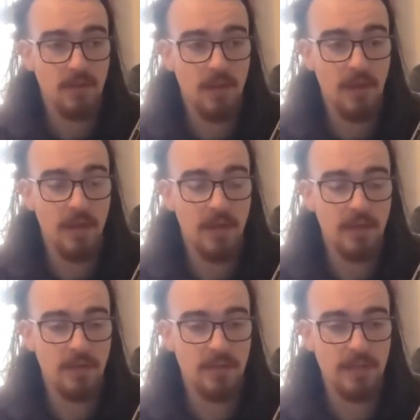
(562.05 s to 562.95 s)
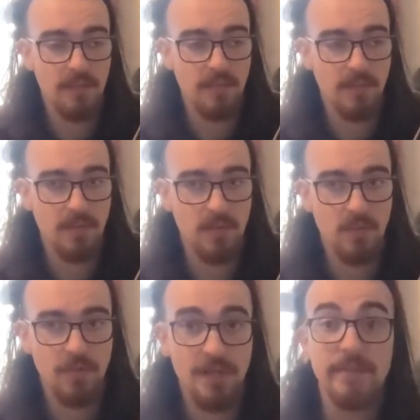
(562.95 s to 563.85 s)

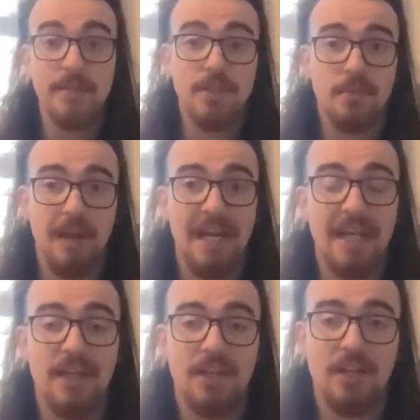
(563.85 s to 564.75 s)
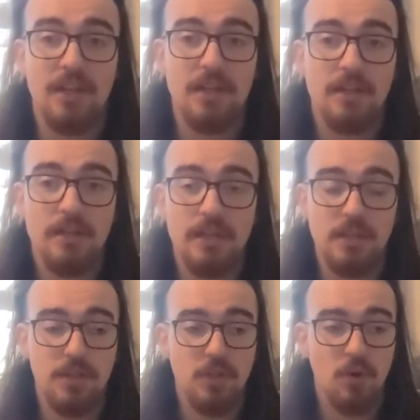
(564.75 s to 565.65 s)
little transition back into the
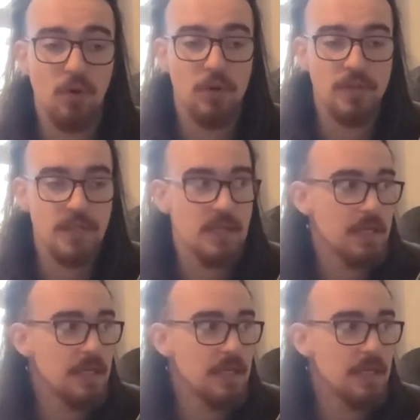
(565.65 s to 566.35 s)
chorus.